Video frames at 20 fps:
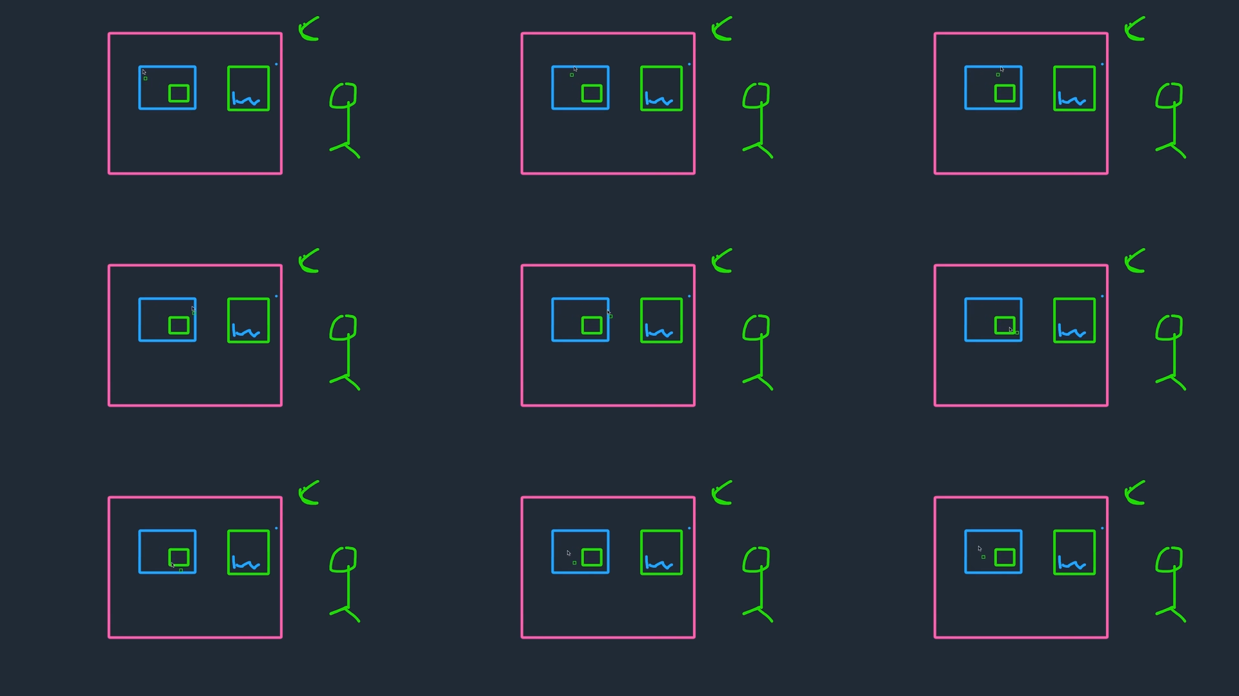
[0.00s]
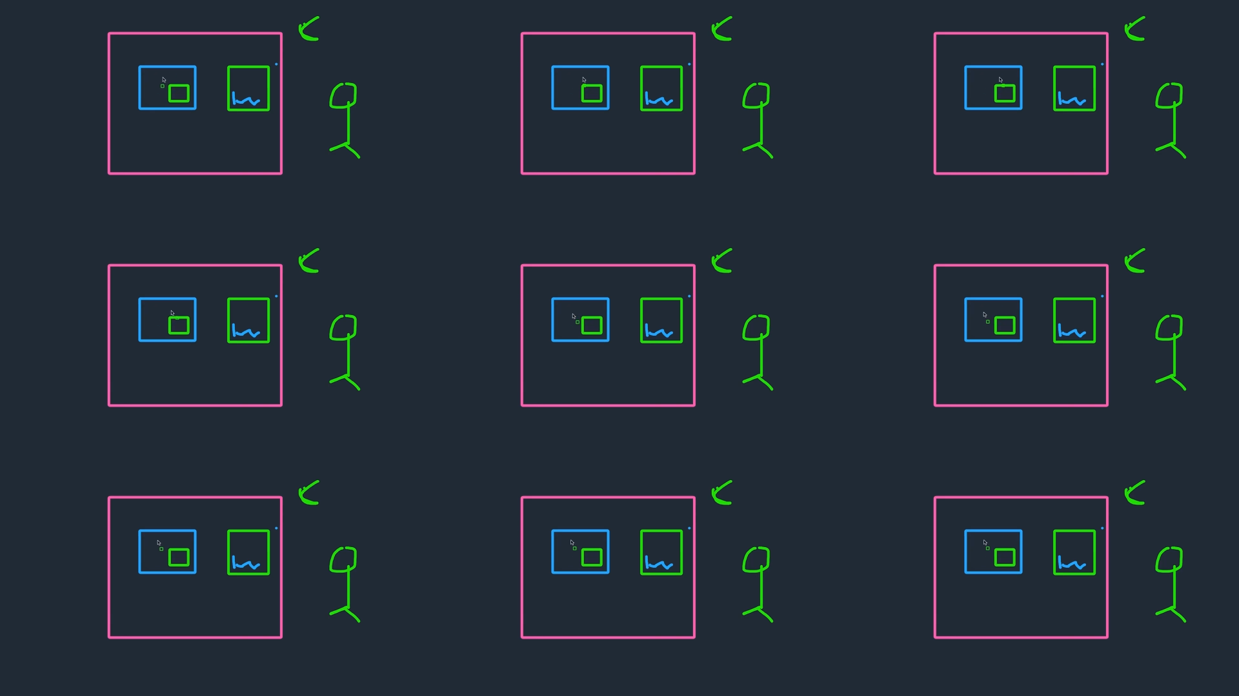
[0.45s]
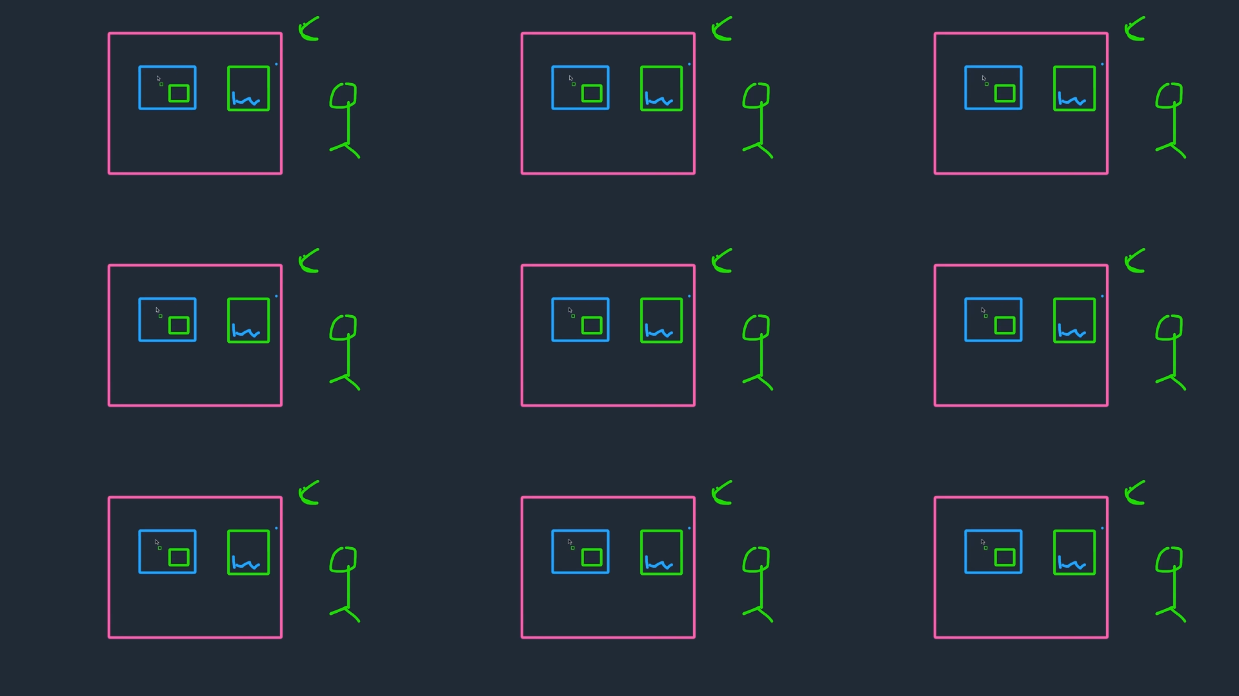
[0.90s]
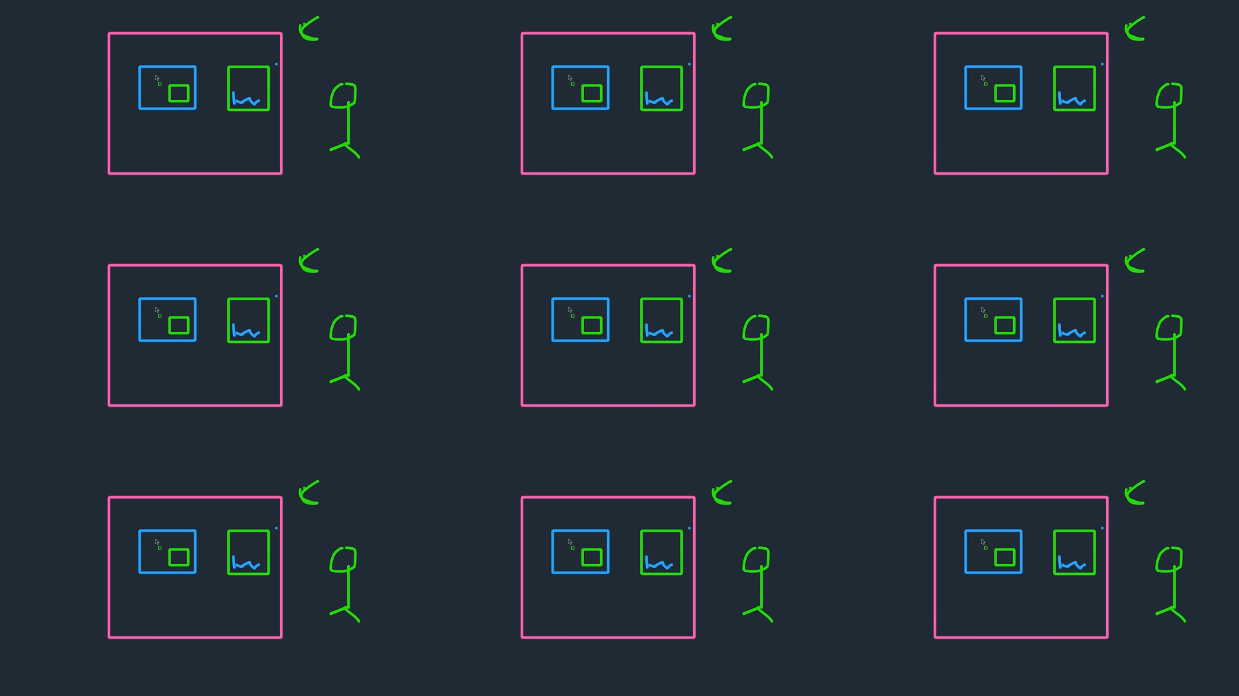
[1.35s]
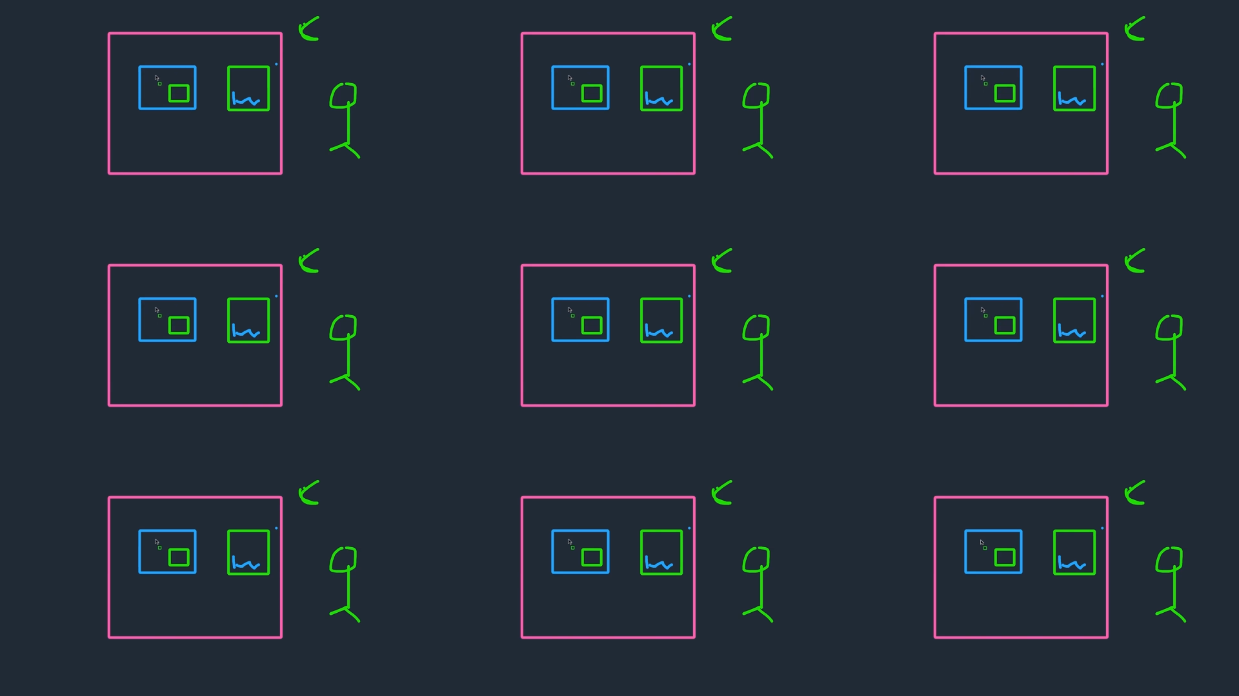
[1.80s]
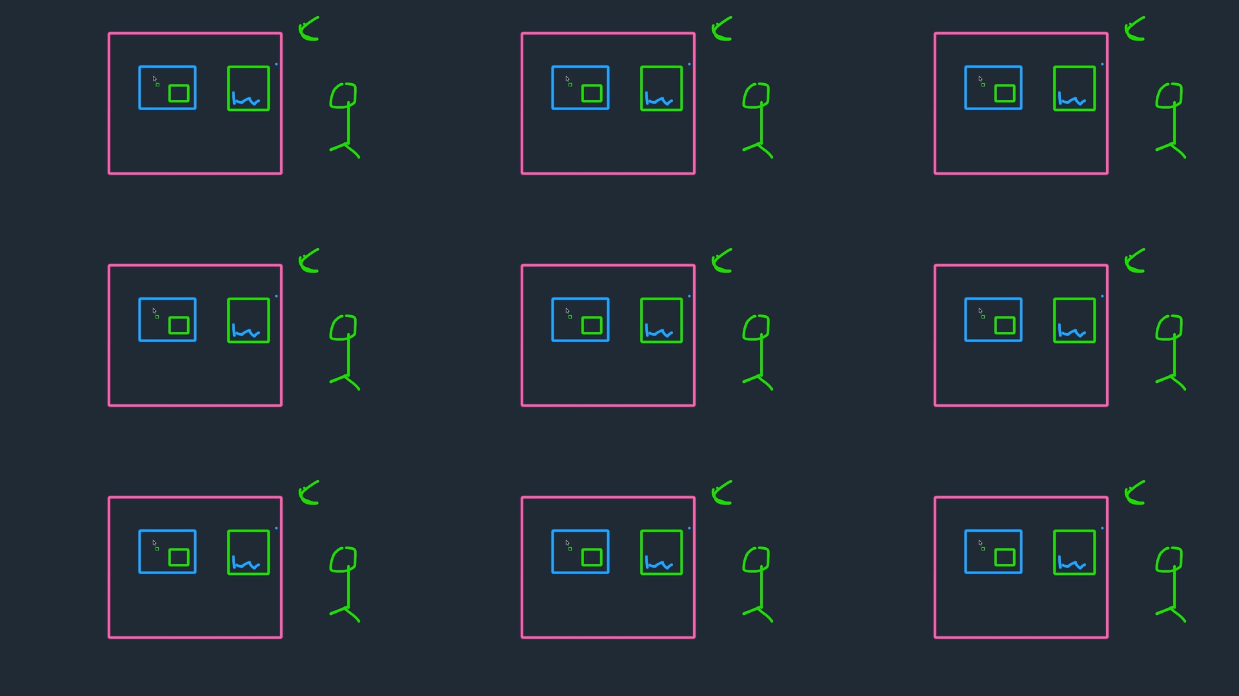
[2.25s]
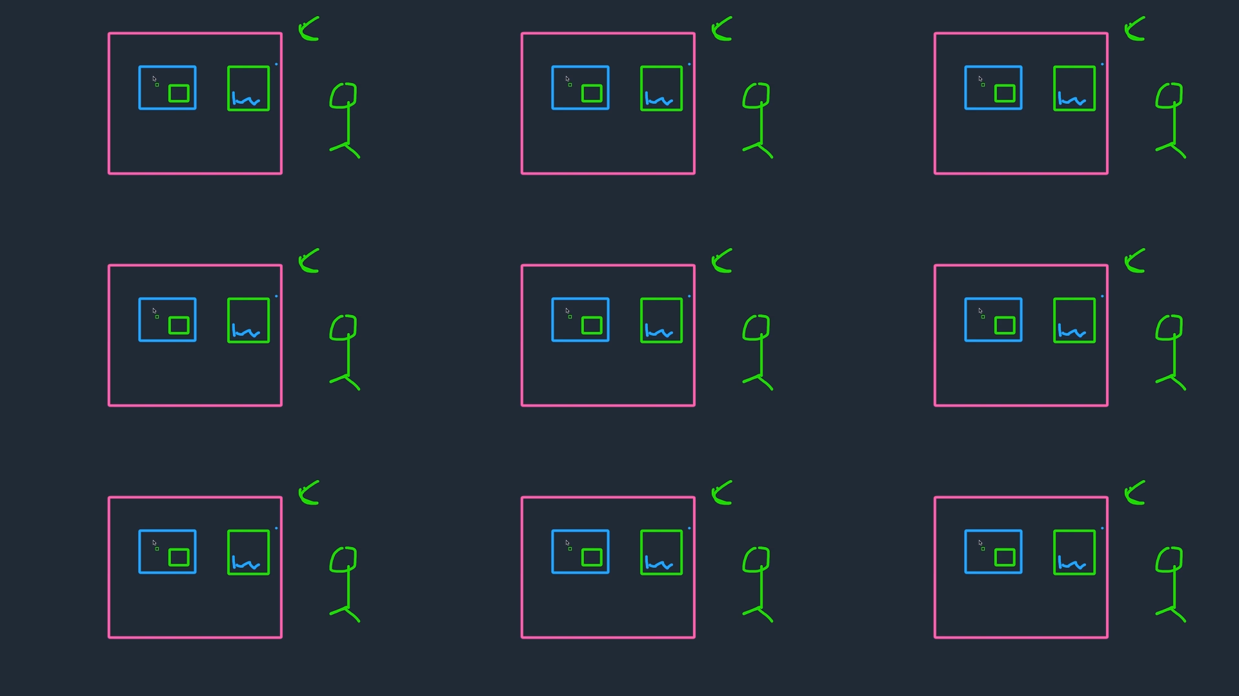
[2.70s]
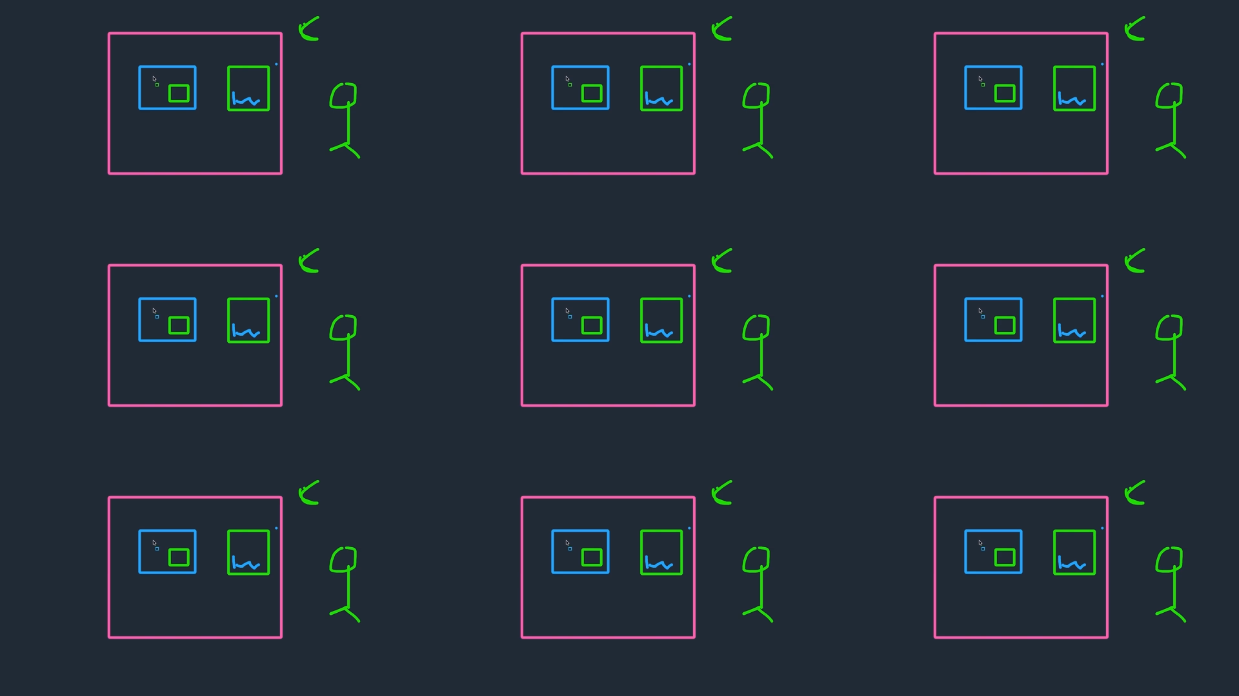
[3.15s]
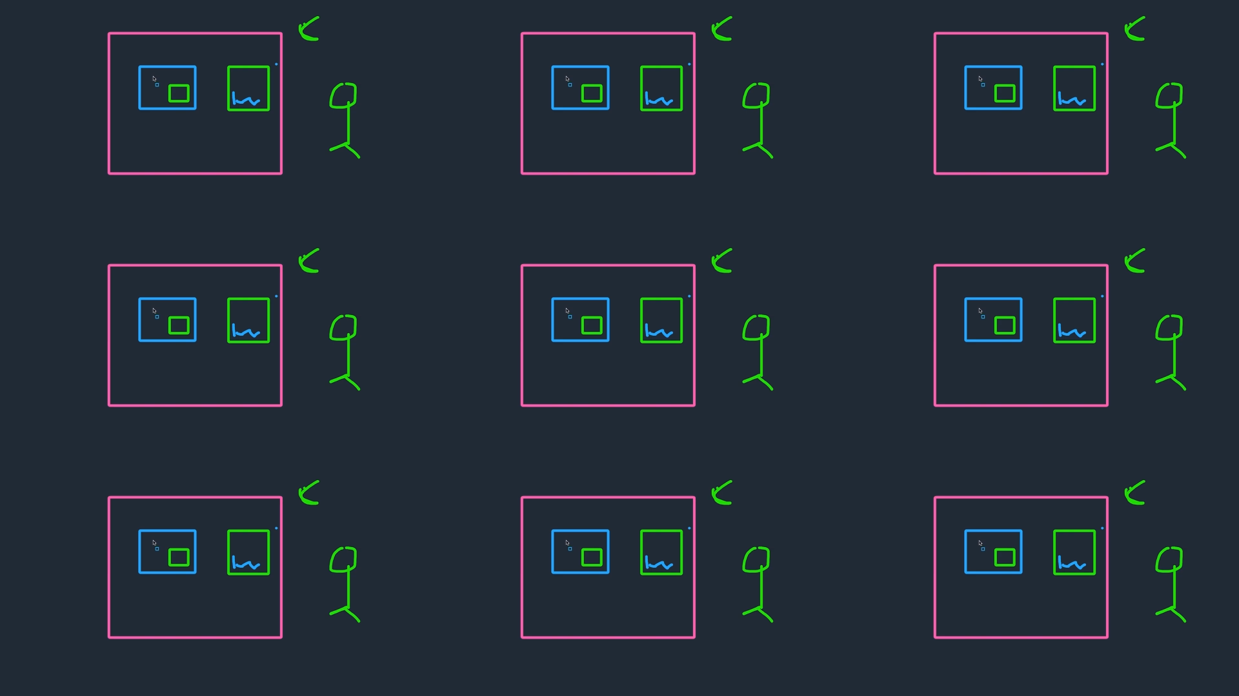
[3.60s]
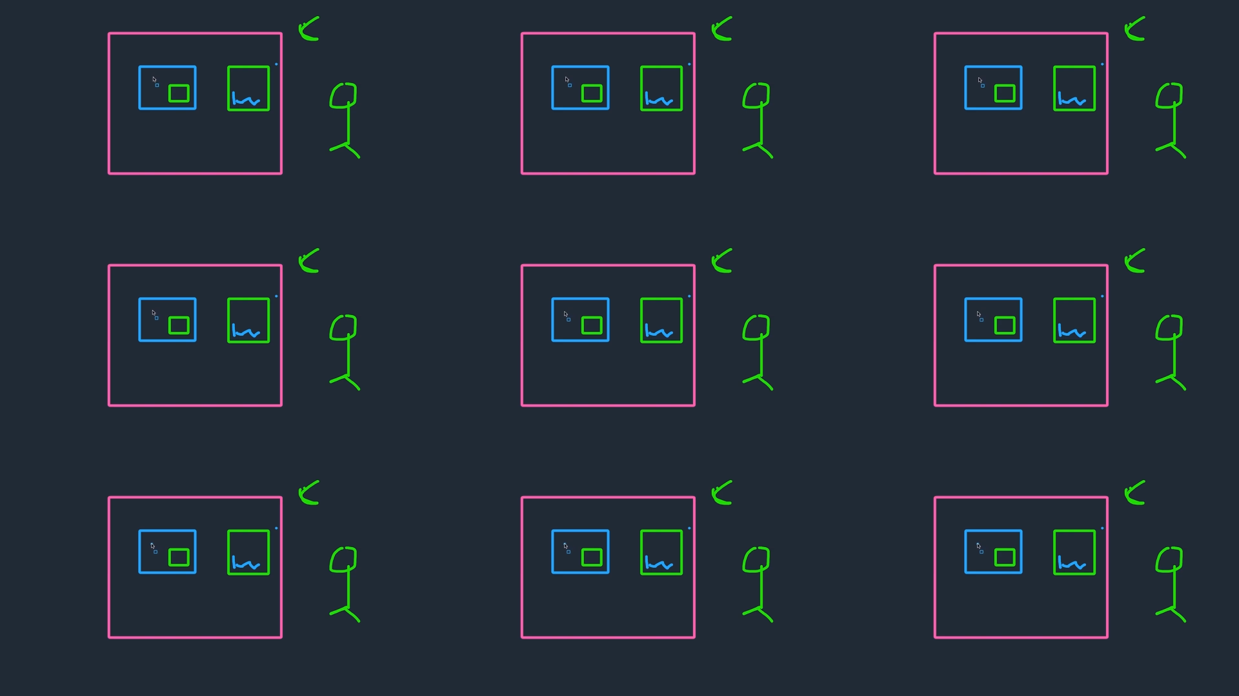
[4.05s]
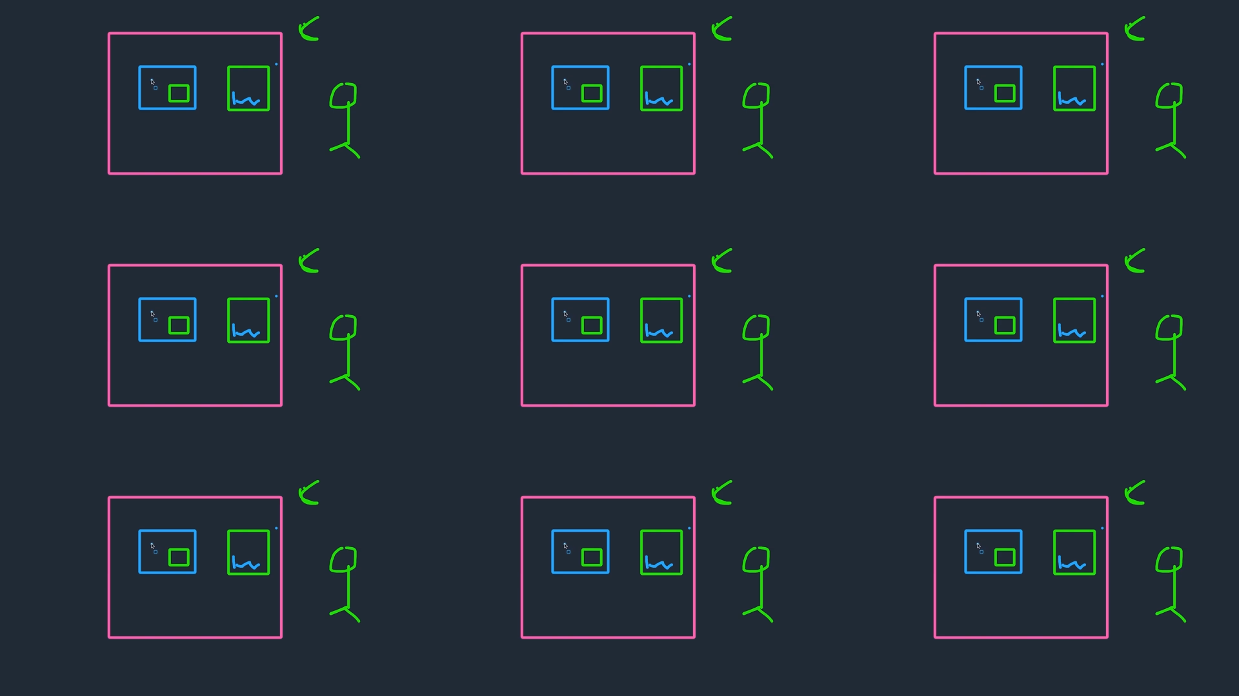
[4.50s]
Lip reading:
(no speaker visible)